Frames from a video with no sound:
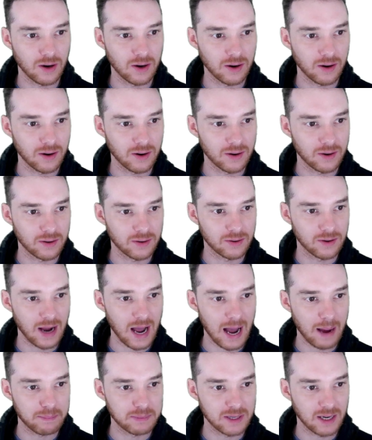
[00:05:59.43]
our
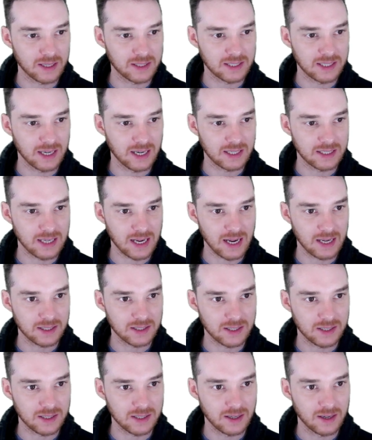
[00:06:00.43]

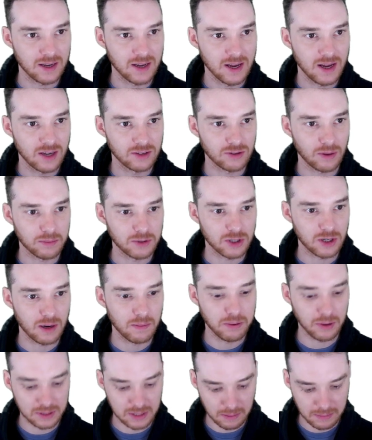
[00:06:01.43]
app.css. So I'm just gonna
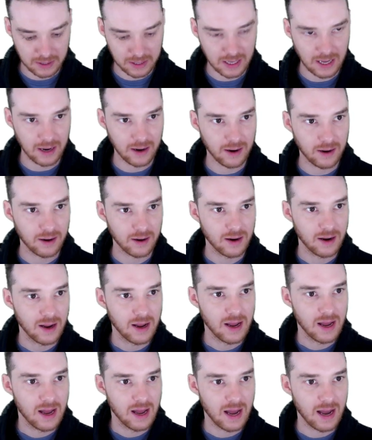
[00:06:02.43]
put them in there.
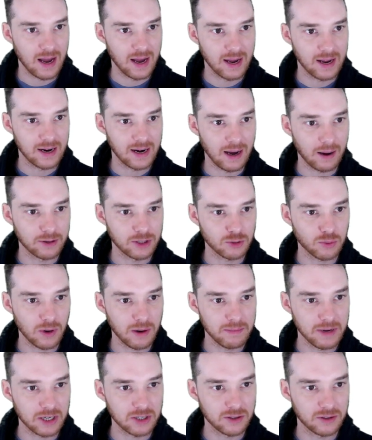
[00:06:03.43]
And I just
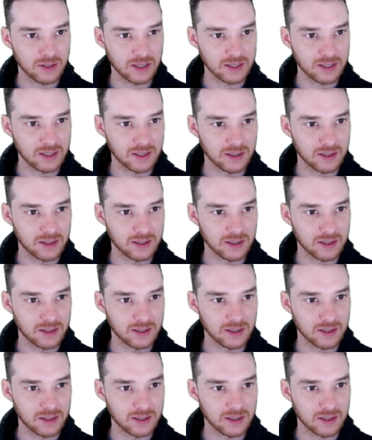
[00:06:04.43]
wanna make sure that